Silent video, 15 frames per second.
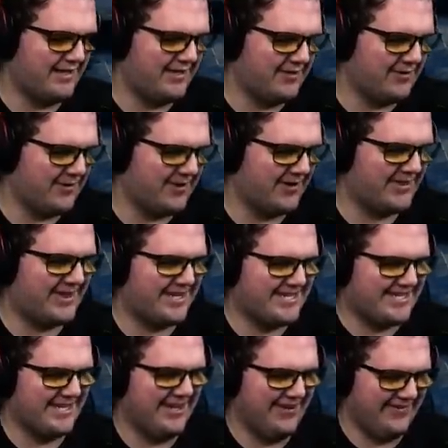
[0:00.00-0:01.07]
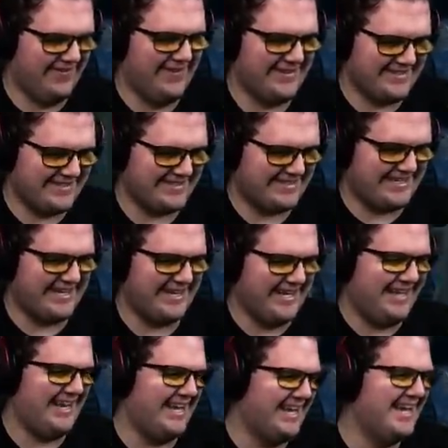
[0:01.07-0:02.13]
north, so this is good.
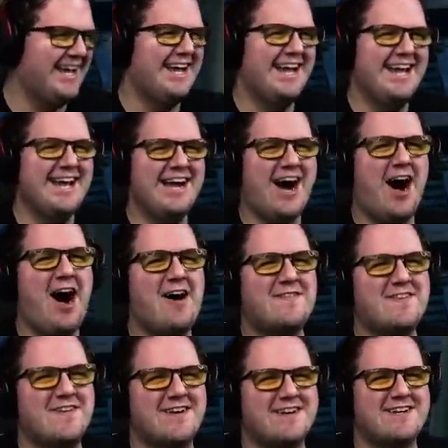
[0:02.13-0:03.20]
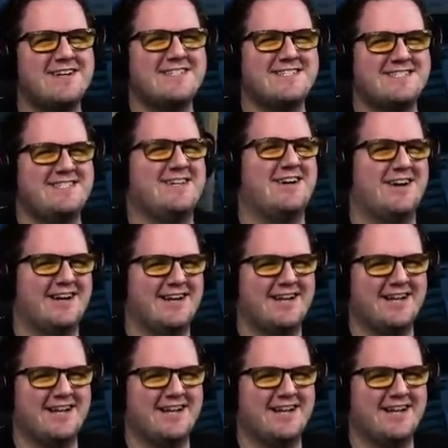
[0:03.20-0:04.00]
Off to a good start.